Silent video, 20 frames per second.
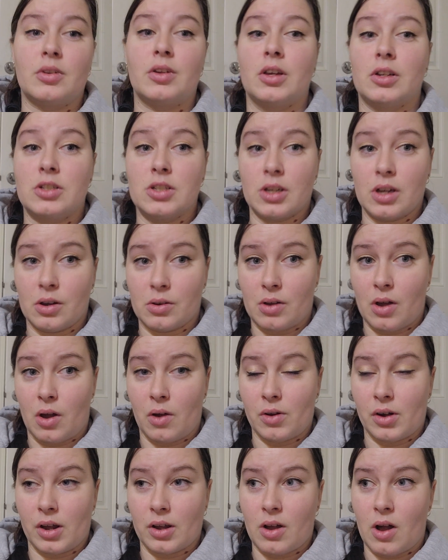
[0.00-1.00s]

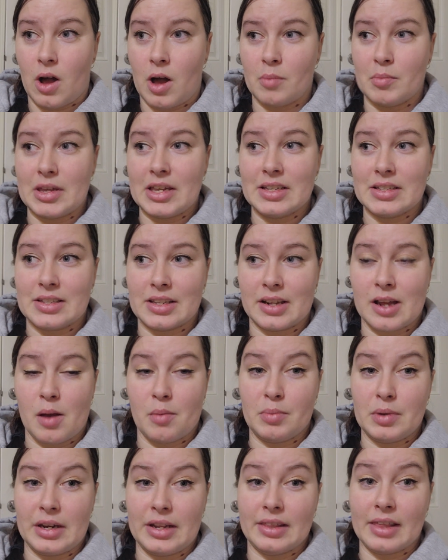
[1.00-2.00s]
goodtogoco.com is the
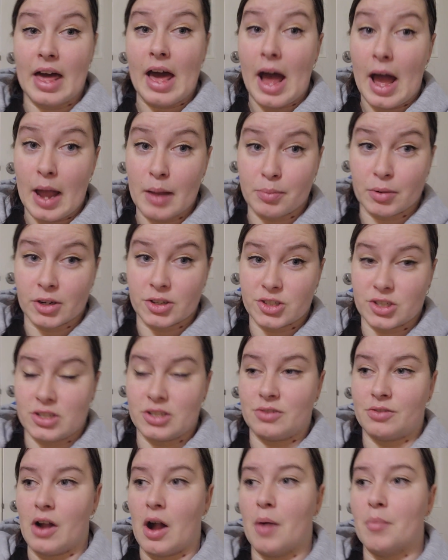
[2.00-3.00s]
company that I
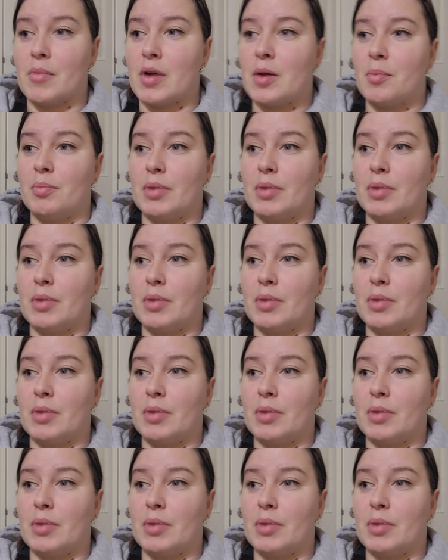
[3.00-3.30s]
purchased from,